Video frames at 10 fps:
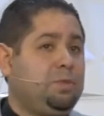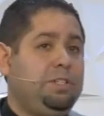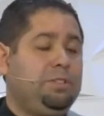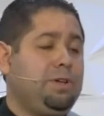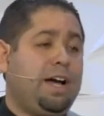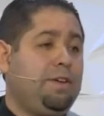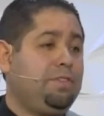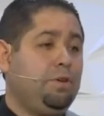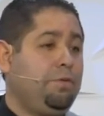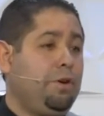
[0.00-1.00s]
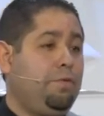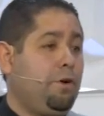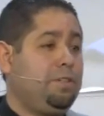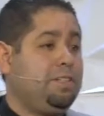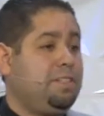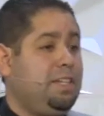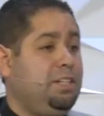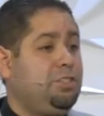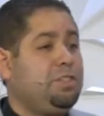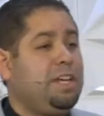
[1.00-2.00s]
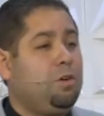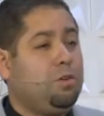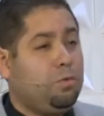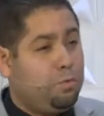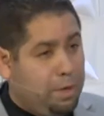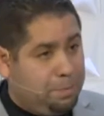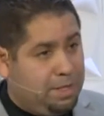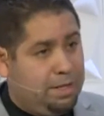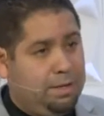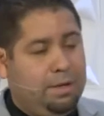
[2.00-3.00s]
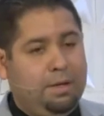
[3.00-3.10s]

we do not have to go very far to see just how corrupted